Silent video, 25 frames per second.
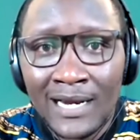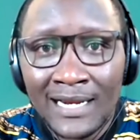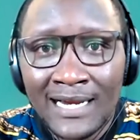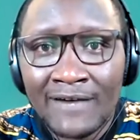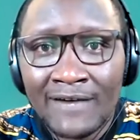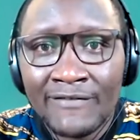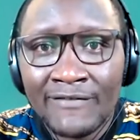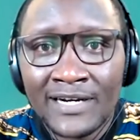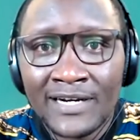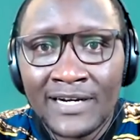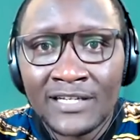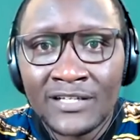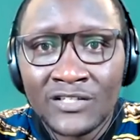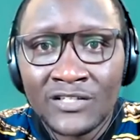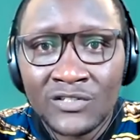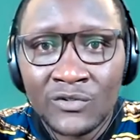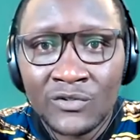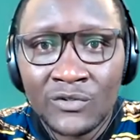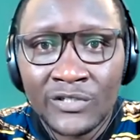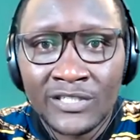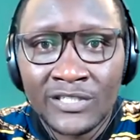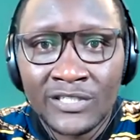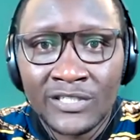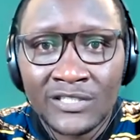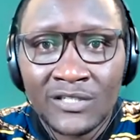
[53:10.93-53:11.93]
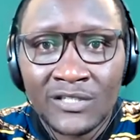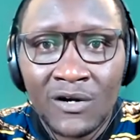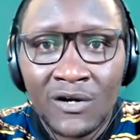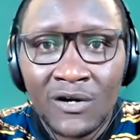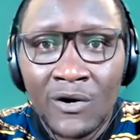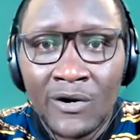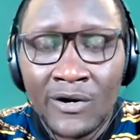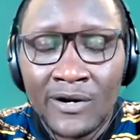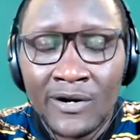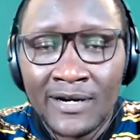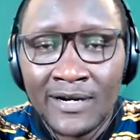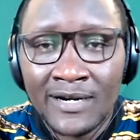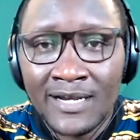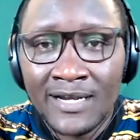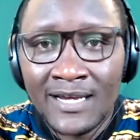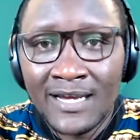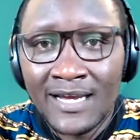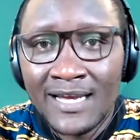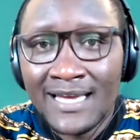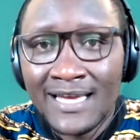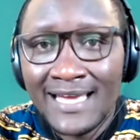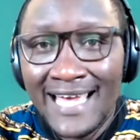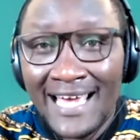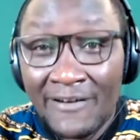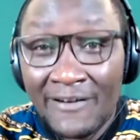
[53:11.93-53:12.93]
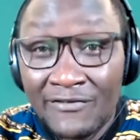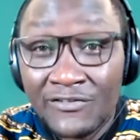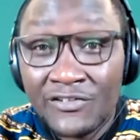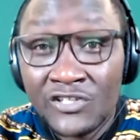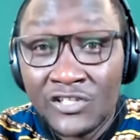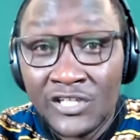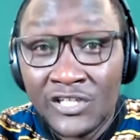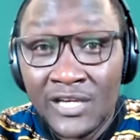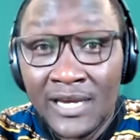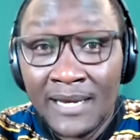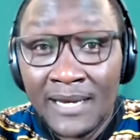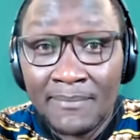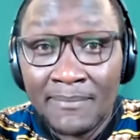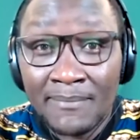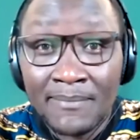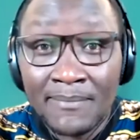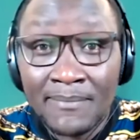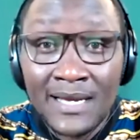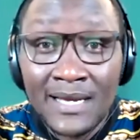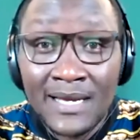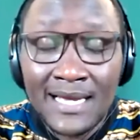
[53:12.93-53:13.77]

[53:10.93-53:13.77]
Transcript: covering stories on FGM,